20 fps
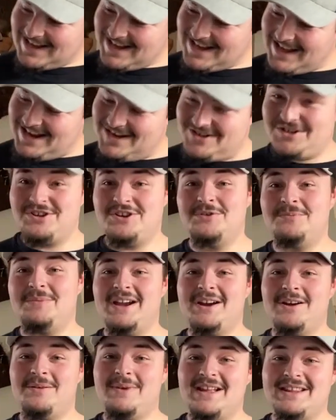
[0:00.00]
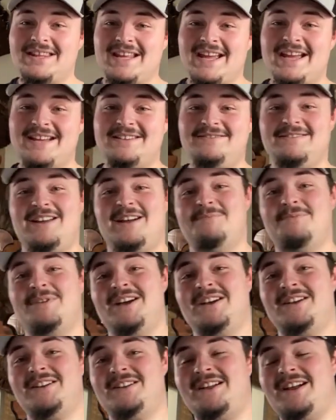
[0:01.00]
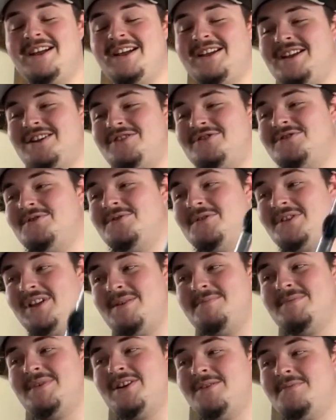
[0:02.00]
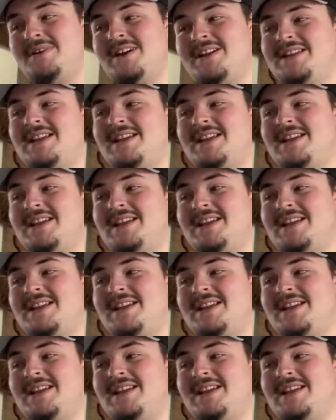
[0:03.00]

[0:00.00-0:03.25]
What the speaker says: I should do better about that. I'm not gonna lie, I should do a lot better about